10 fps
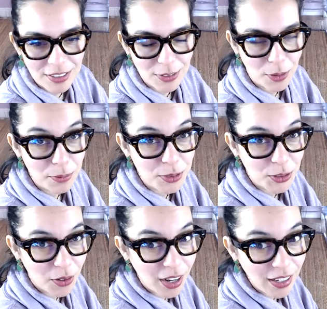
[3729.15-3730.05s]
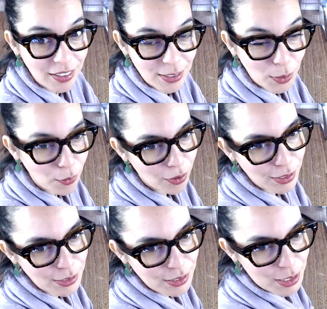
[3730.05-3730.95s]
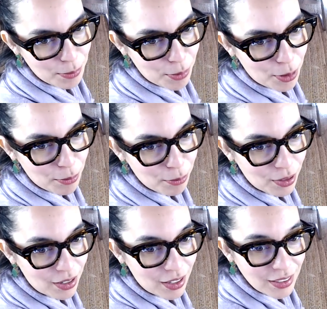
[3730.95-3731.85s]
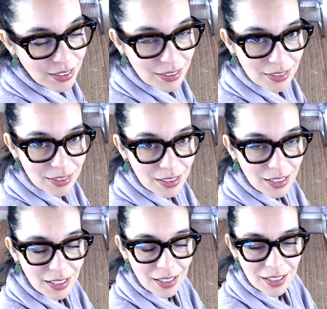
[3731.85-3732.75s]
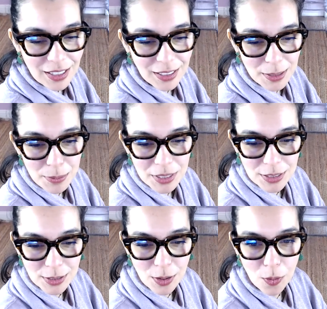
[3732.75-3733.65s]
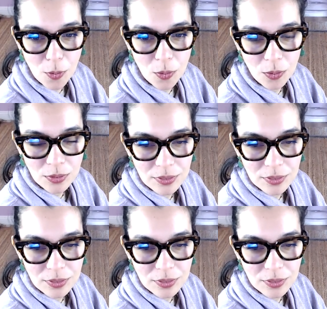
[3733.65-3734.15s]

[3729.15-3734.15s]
So I'm trying so hard to keep up, but it's it can be so